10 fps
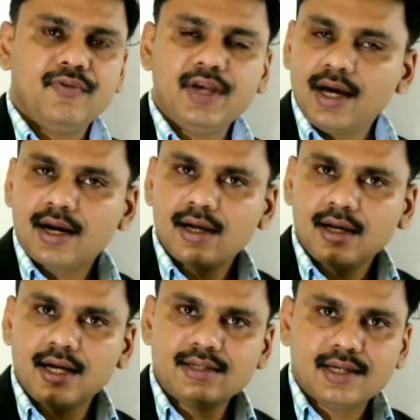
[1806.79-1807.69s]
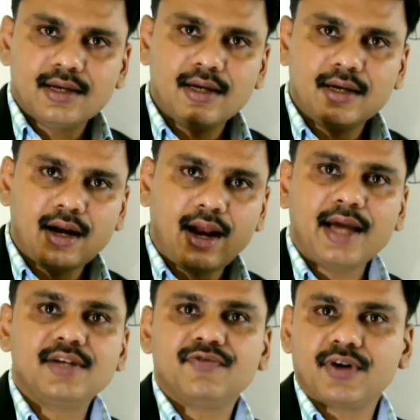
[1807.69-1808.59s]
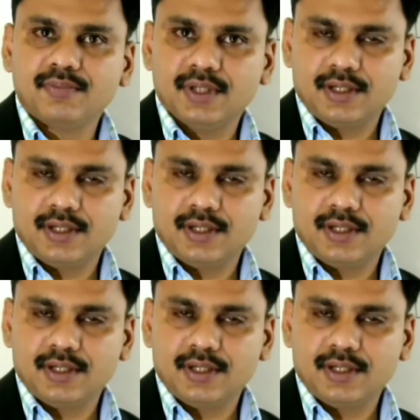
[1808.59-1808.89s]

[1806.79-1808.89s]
we are getting light from